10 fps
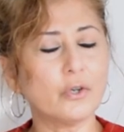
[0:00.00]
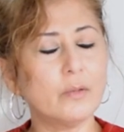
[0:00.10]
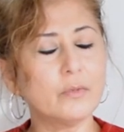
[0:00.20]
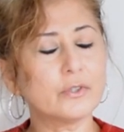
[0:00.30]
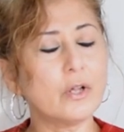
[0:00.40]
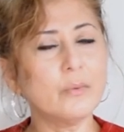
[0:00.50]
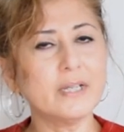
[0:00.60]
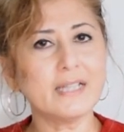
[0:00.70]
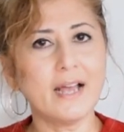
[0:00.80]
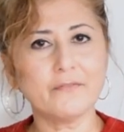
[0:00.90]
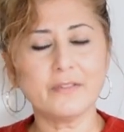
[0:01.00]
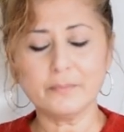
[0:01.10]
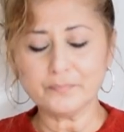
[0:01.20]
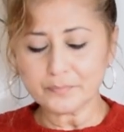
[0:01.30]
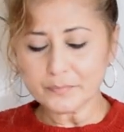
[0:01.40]
almost always have
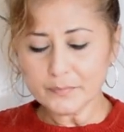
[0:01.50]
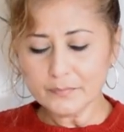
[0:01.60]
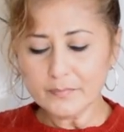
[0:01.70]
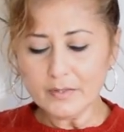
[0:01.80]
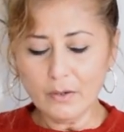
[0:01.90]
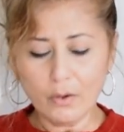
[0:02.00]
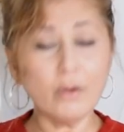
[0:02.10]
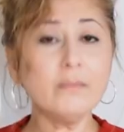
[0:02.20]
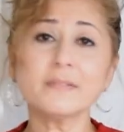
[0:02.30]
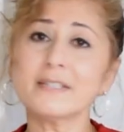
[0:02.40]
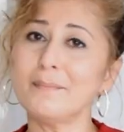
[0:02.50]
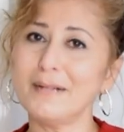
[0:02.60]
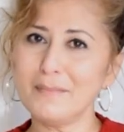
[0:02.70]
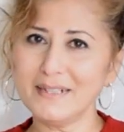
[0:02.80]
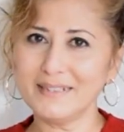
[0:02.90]
them, or
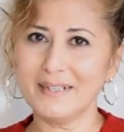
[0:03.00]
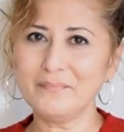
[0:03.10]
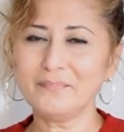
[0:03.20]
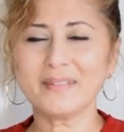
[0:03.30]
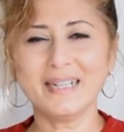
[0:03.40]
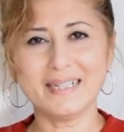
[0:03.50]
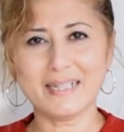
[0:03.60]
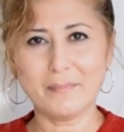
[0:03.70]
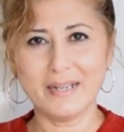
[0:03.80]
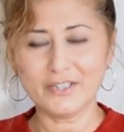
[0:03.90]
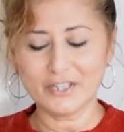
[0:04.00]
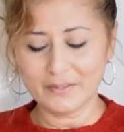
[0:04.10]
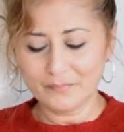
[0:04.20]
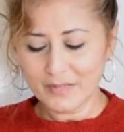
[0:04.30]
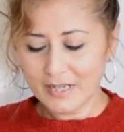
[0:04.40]
sambal mata, as I
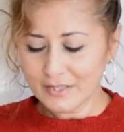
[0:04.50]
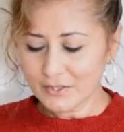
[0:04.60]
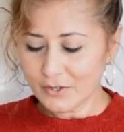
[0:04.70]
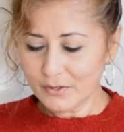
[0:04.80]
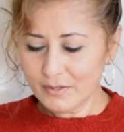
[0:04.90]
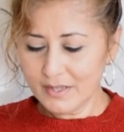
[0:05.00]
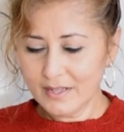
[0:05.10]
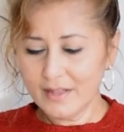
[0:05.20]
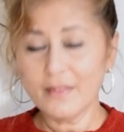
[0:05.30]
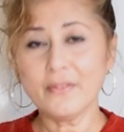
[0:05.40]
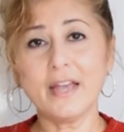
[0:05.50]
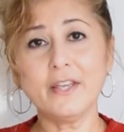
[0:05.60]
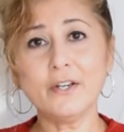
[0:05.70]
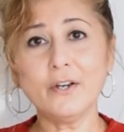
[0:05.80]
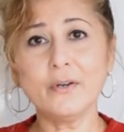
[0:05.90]
mentioned. So there
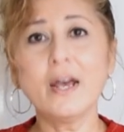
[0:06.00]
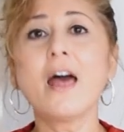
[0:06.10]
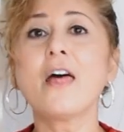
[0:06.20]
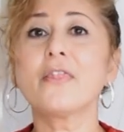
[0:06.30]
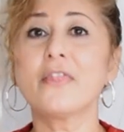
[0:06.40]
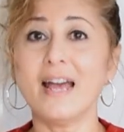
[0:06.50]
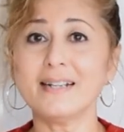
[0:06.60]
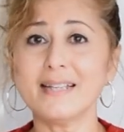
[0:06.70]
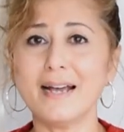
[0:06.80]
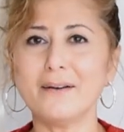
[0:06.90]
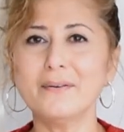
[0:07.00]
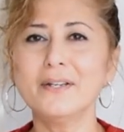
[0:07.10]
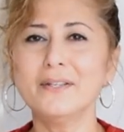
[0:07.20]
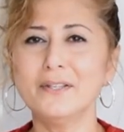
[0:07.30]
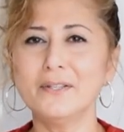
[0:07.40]
you go. That's how
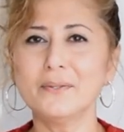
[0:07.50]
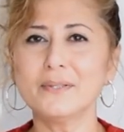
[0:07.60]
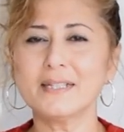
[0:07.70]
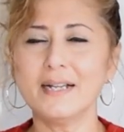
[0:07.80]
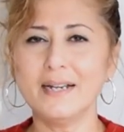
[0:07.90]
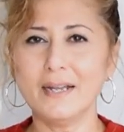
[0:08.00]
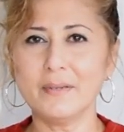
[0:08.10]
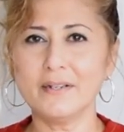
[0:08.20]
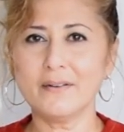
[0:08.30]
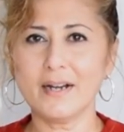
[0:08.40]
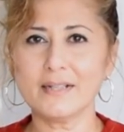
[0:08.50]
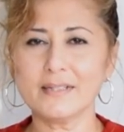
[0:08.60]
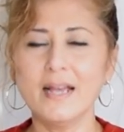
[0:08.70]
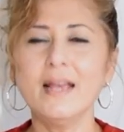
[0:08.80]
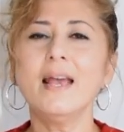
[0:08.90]
you use
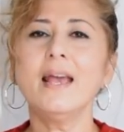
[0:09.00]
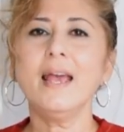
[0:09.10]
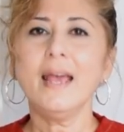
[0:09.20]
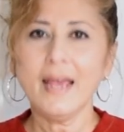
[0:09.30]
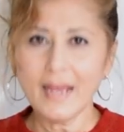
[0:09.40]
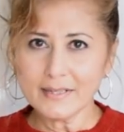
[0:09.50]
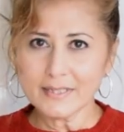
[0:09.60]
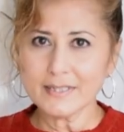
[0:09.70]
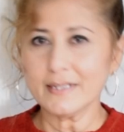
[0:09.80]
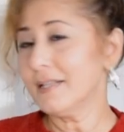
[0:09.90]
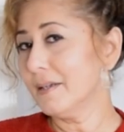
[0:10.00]
lemongrass. Hit